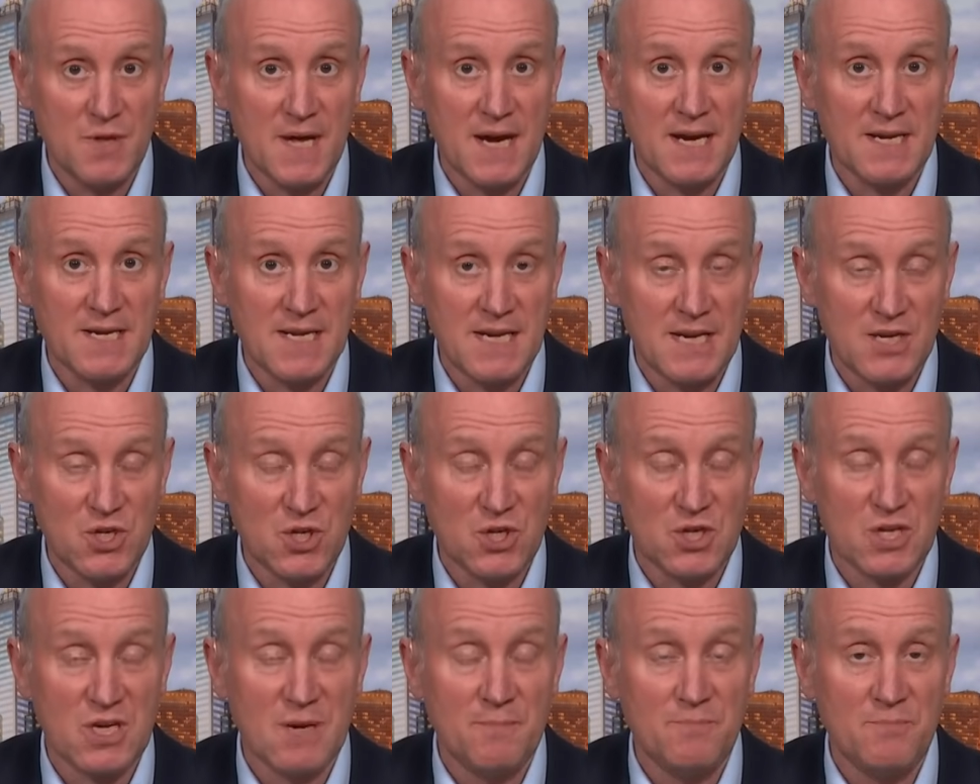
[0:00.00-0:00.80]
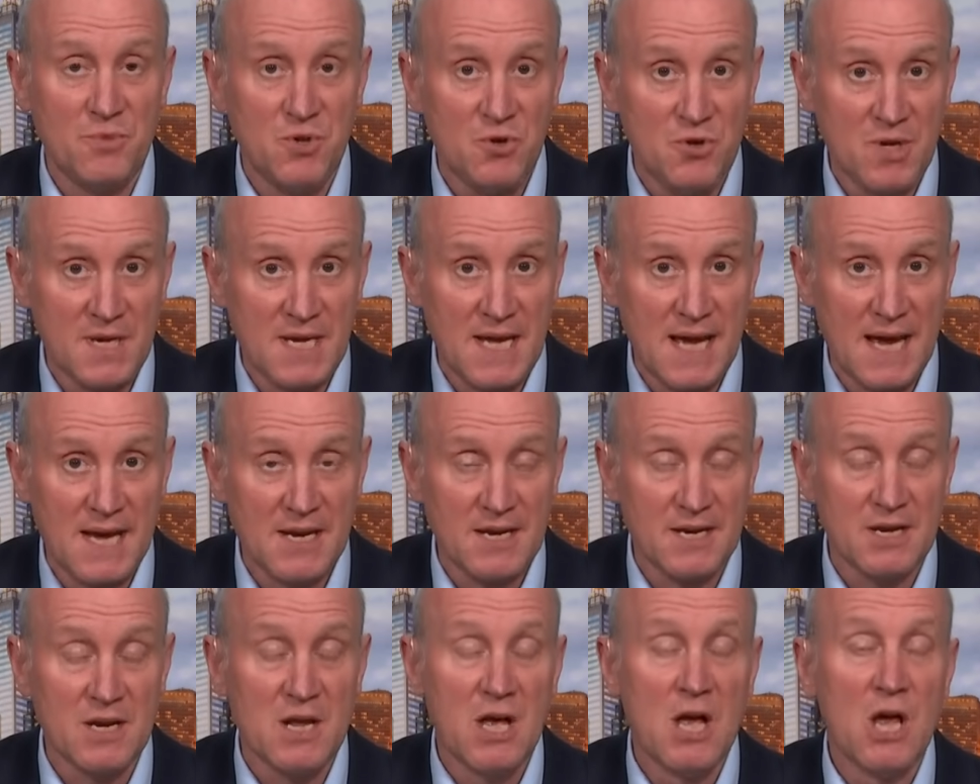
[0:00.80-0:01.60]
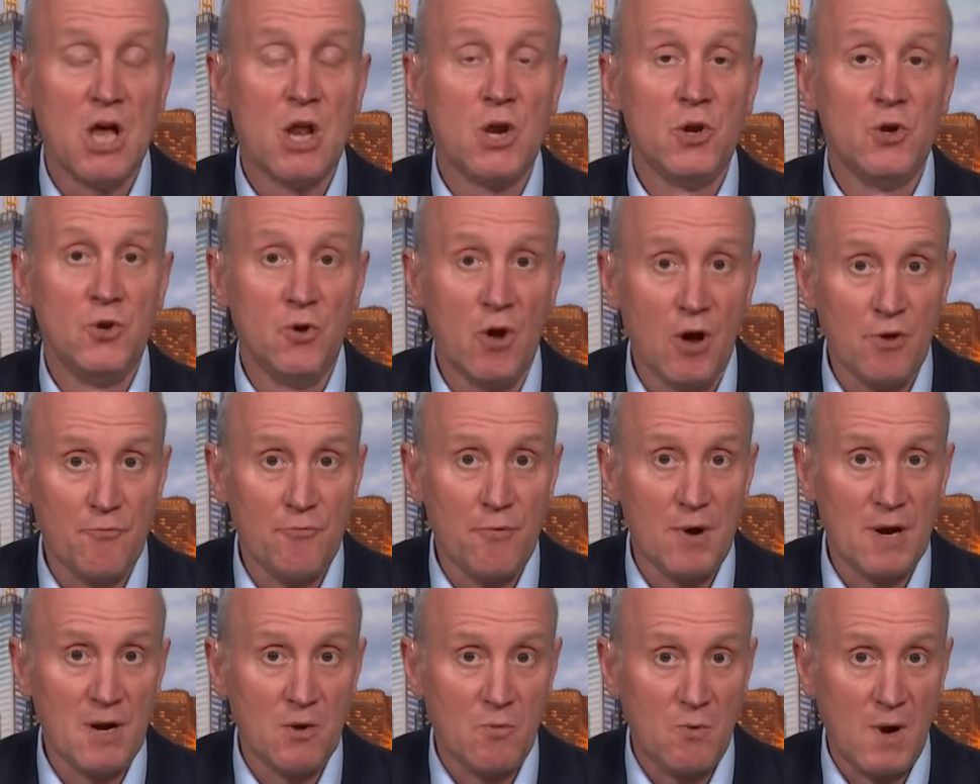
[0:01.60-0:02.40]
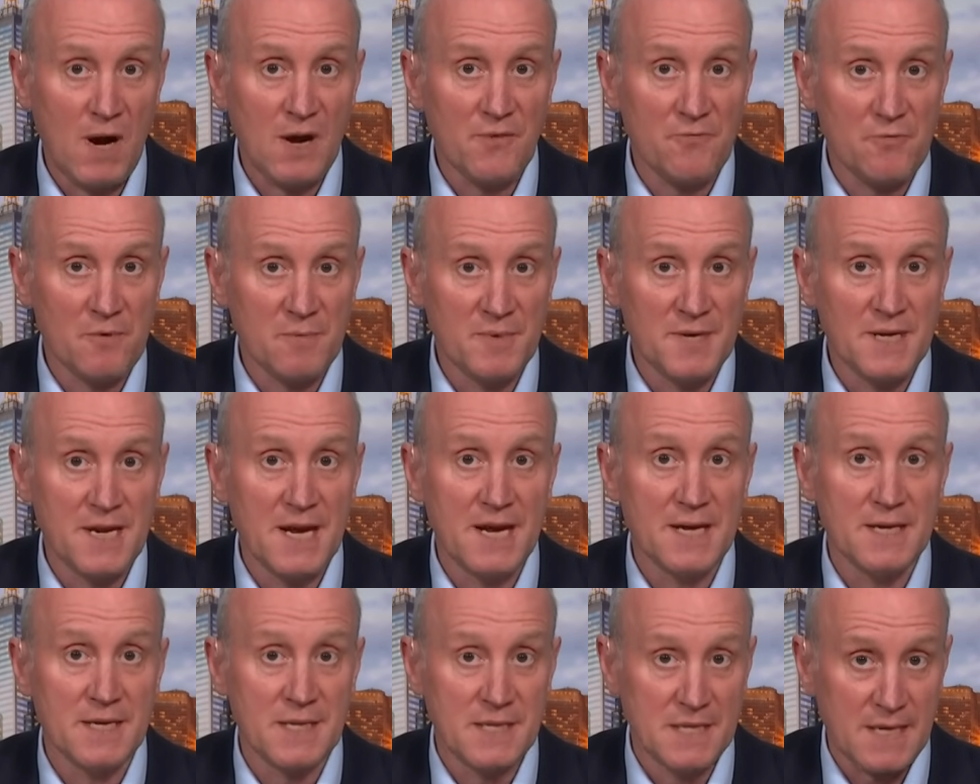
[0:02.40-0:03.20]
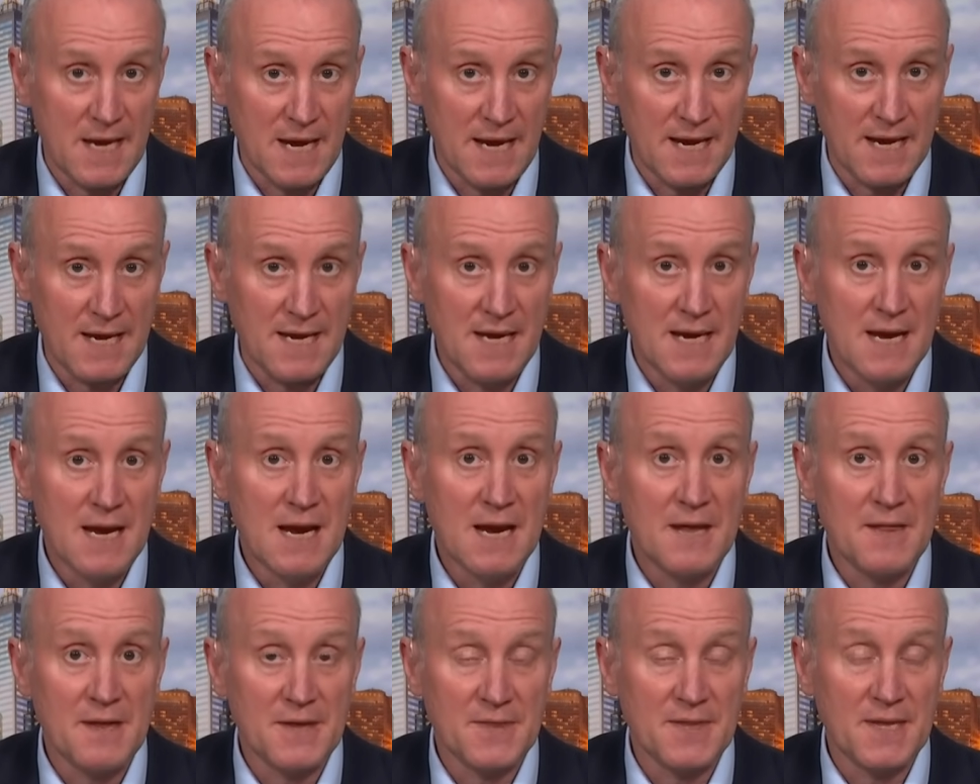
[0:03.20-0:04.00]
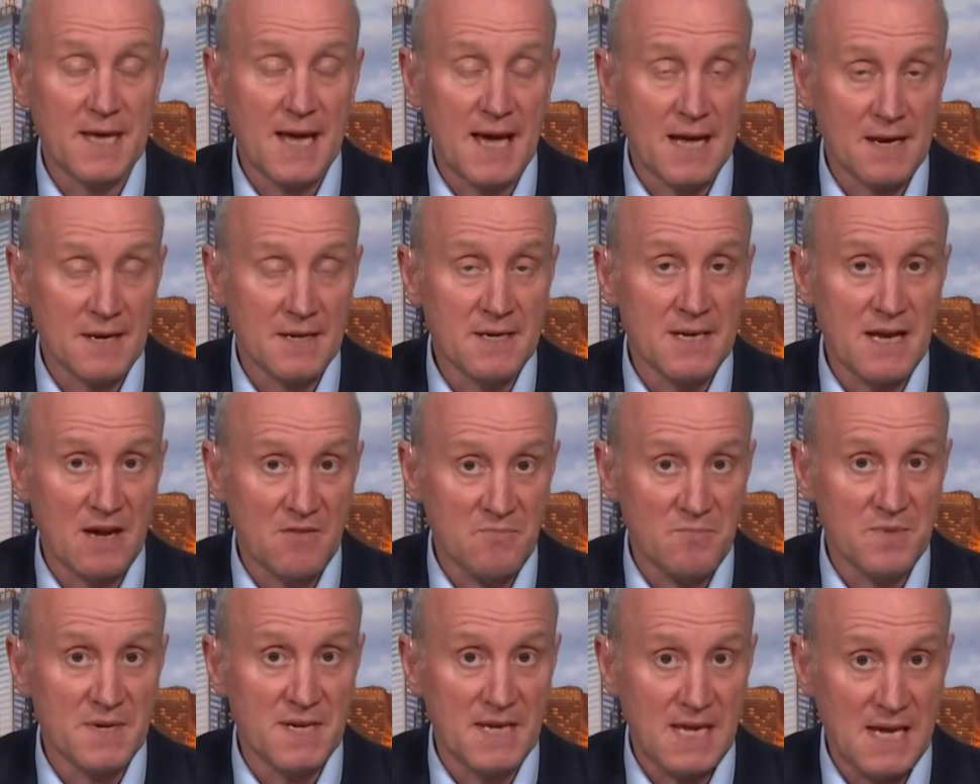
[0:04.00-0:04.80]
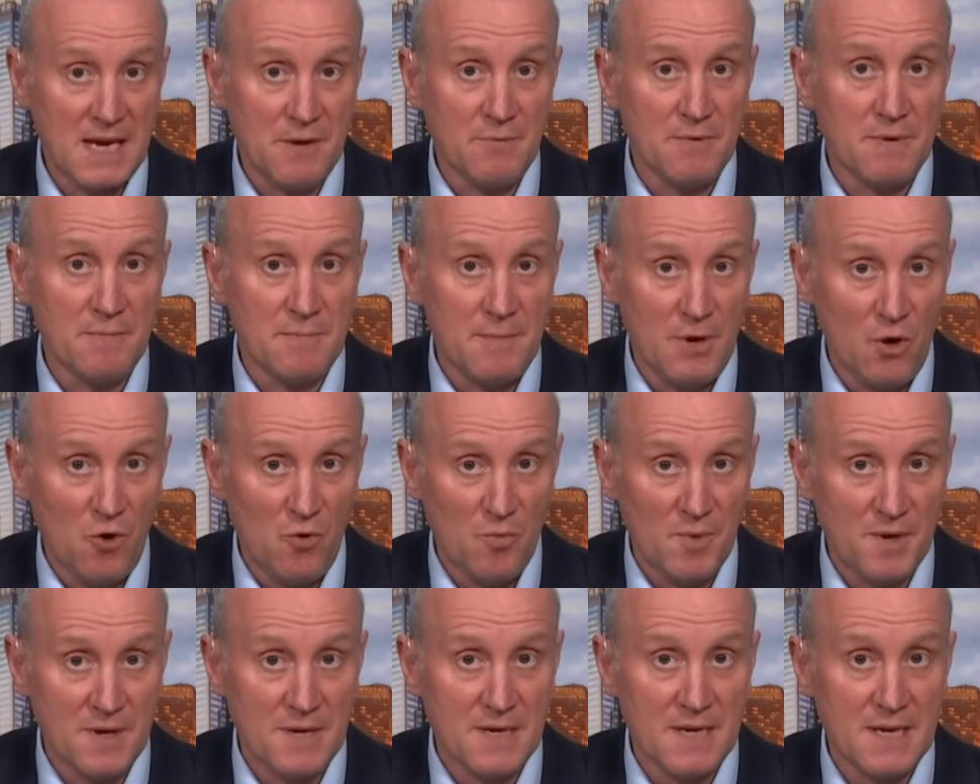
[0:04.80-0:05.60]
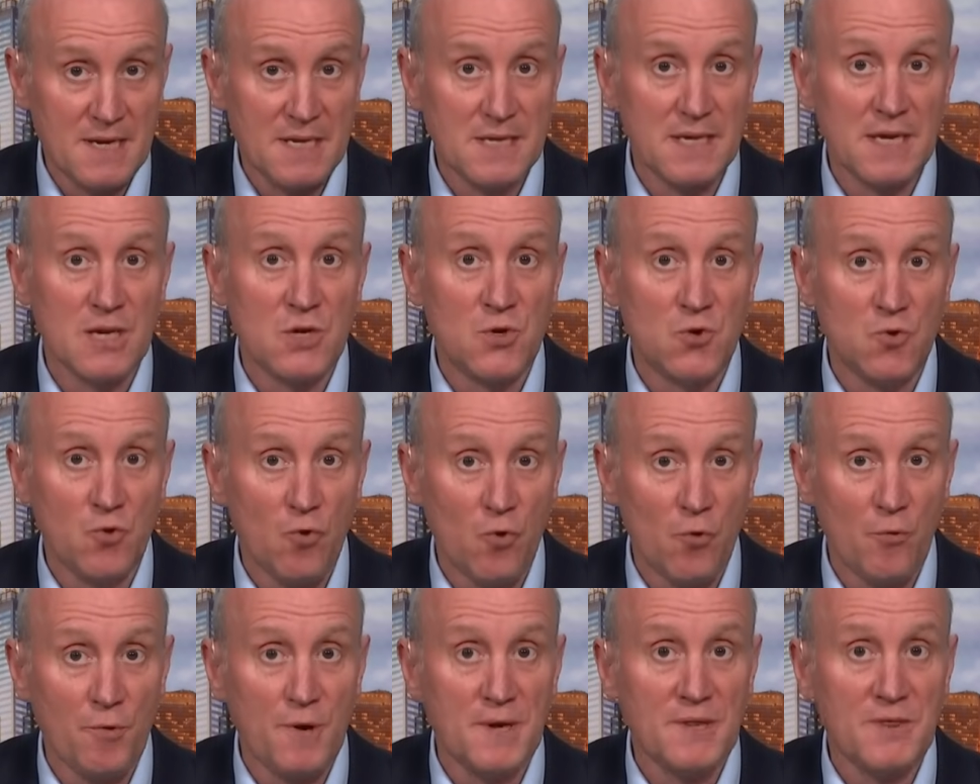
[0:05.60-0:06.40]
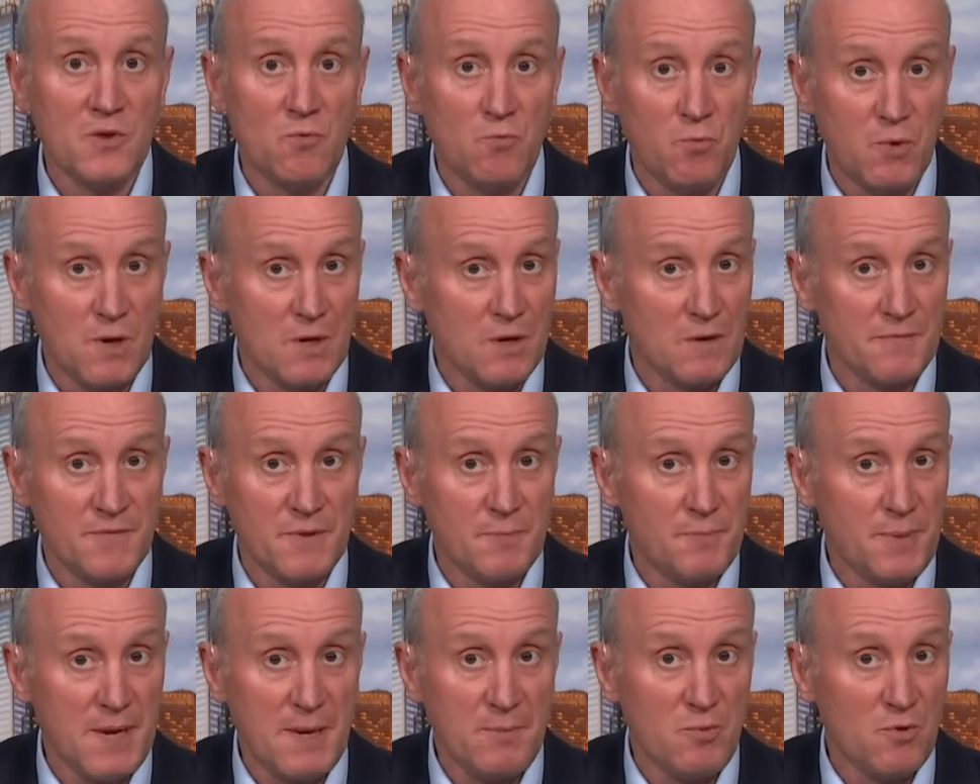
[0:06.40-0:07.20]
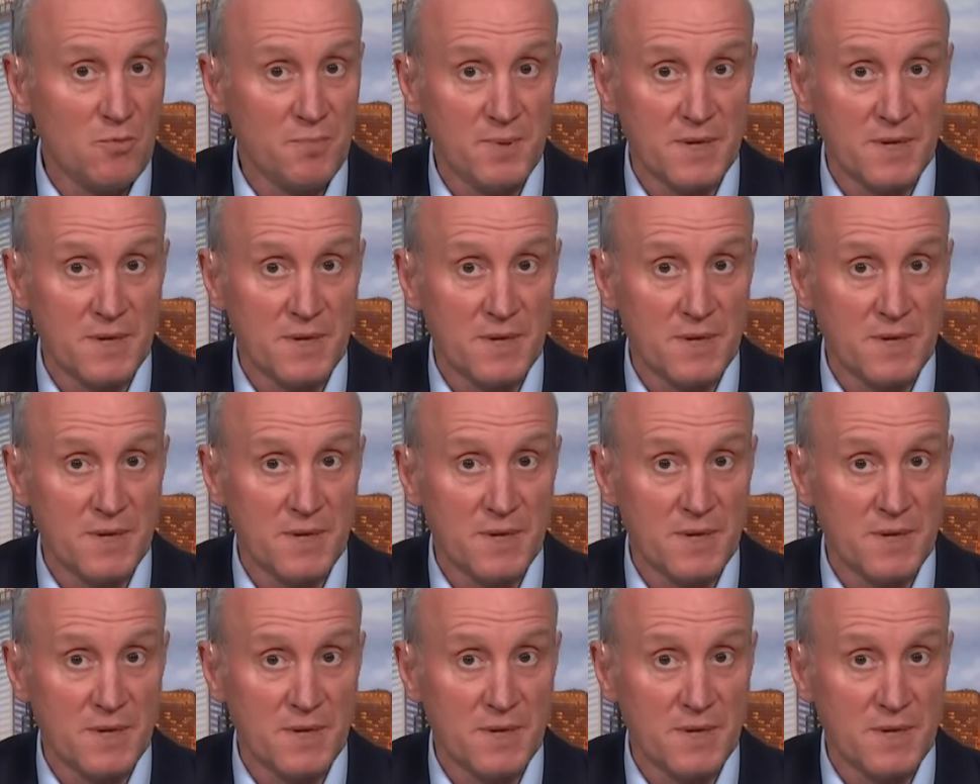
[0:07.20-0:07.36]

They need to communicate it, not run away from it and say that the Allen government here in Melbourne is ignoring the will of the people.